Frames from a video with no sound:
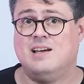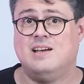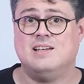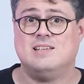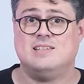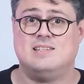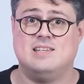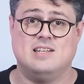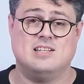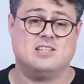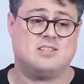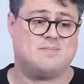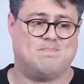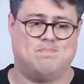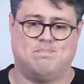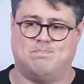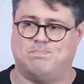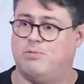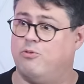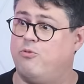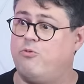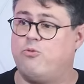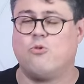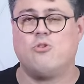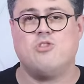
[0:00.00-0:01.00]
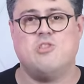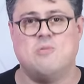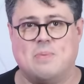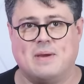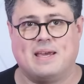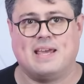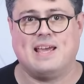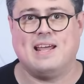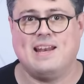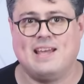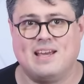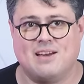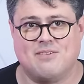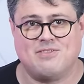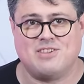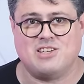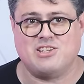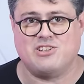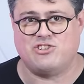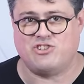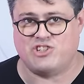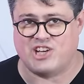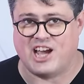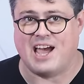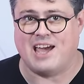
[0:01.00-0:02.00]
since before the beginning of
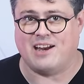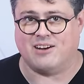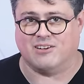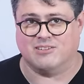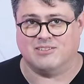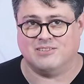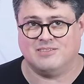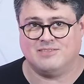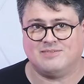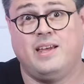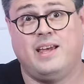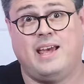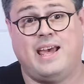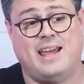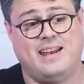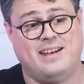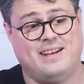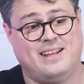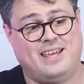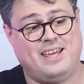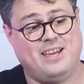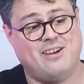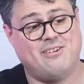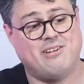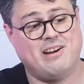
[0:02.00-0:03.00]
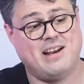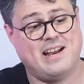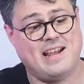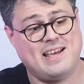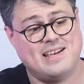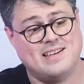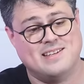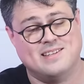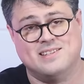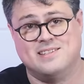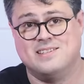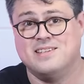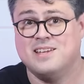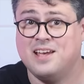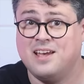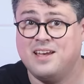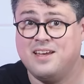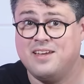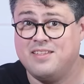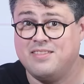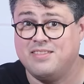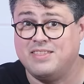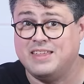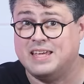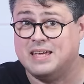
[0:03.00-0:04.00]
this channel. And here it is,
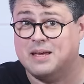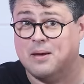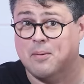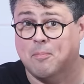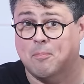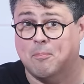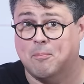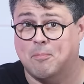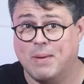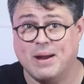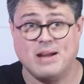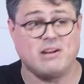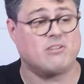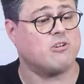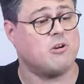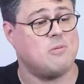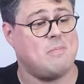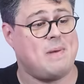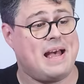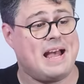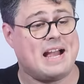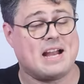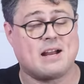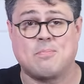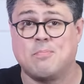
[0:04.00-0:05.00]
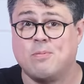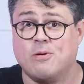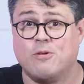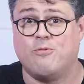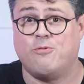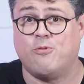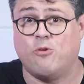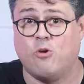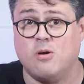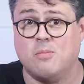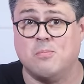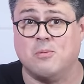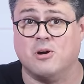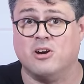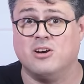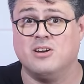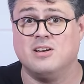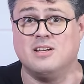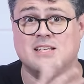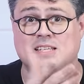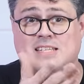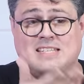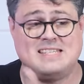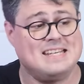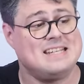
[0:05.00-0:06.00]
the MicroMac Performer
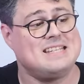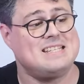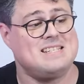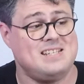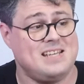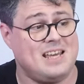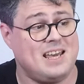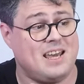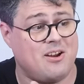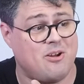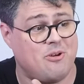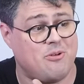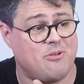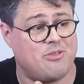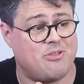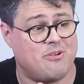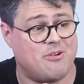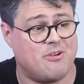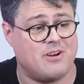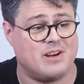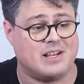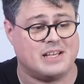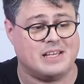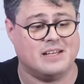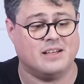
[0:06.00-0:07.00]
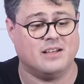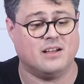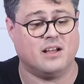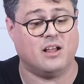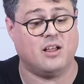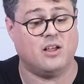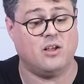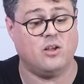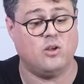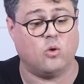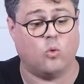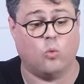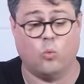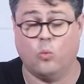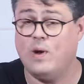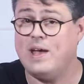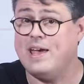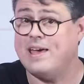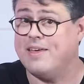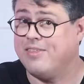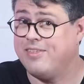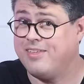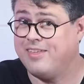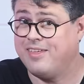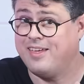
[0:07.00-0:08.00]
68030
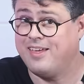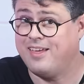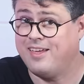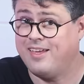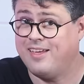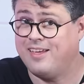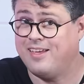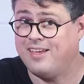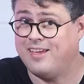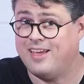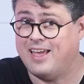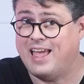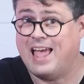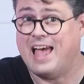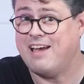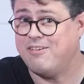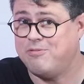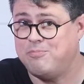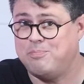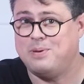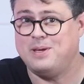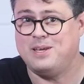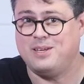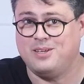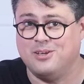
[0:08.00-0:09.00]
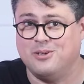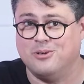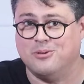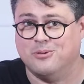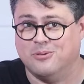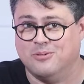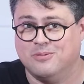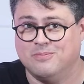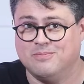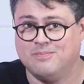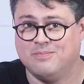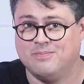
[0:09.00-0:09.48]
with FPU.